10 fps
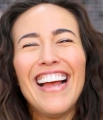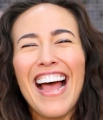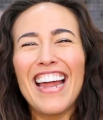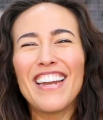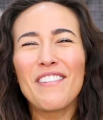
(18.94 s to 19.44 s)

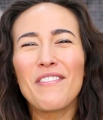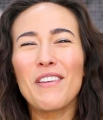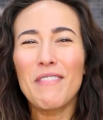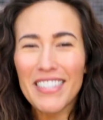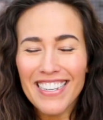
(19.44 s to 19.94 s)
And if
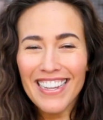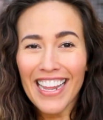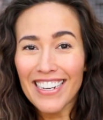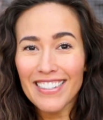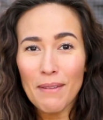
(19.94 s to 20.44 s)
you missed the
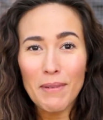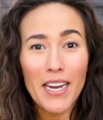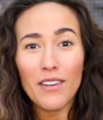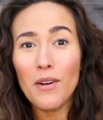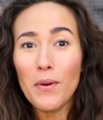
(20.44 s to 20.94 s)
latest
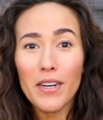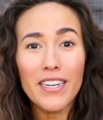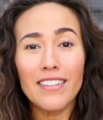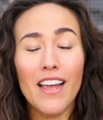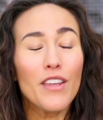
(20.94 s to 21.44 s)
update, no
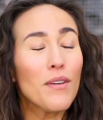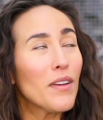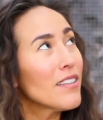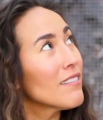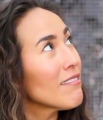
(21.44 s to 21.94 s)
worries, you
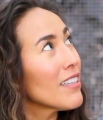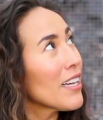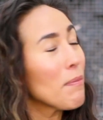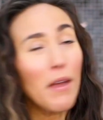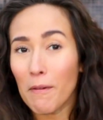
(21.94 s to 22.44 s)
can
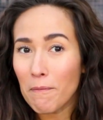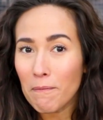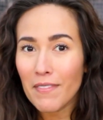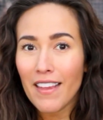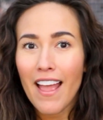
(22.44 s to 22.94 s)
click up there.
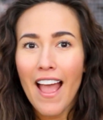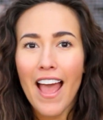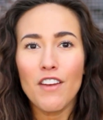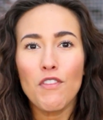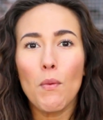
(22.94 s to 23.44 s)

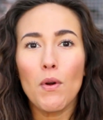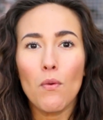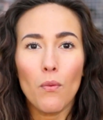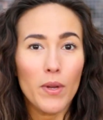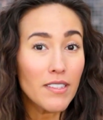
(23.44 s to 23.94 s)
And if you want
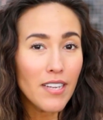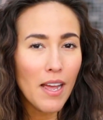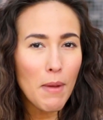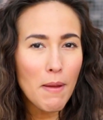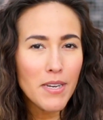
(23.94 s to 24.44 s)

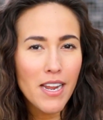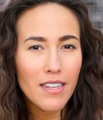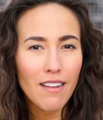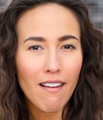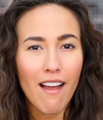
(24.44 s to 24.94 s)
real-time
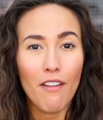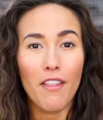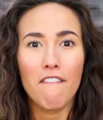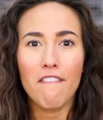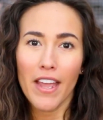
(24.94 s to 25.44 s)
updates on how
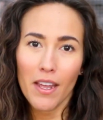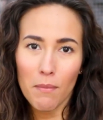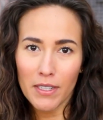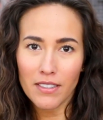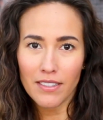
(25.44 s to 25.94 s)
the van
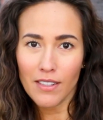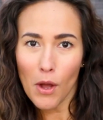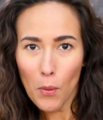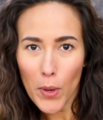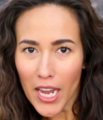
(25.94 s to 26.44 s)
build is
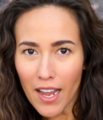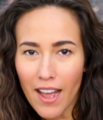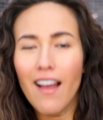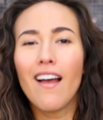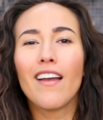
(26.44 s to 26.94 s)

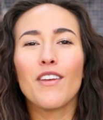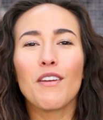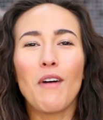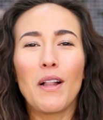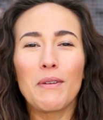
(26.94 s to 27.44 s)
going, you
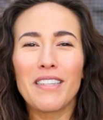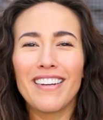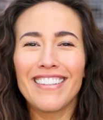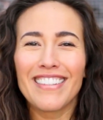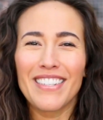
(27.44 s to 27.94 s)
can follow us
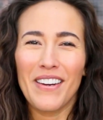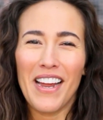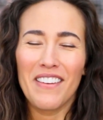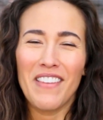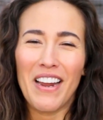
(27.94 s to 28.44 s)
on
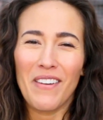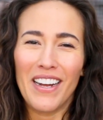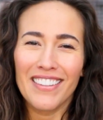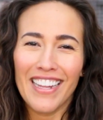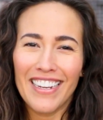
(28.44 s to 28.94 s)
Instagram at
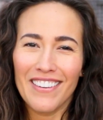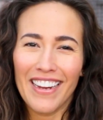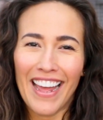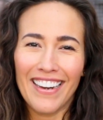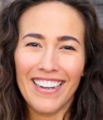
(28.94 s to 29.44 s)
Wildland
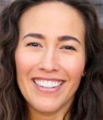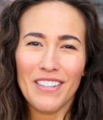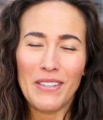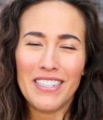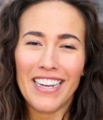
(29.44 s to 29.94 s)

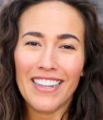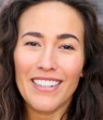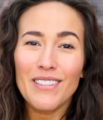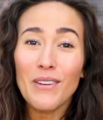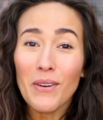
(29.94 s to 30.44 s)
Organics for daily
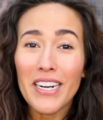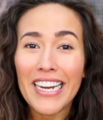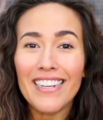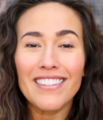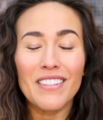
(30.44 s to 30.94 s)

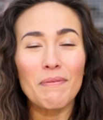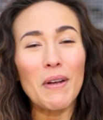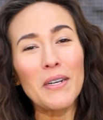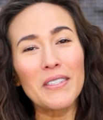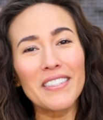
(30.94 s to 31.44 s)
stories and
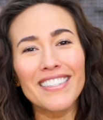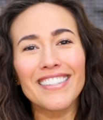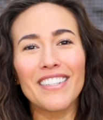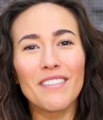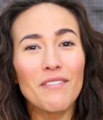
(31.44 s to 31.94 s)

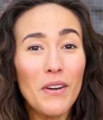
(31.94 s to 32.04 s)
posts and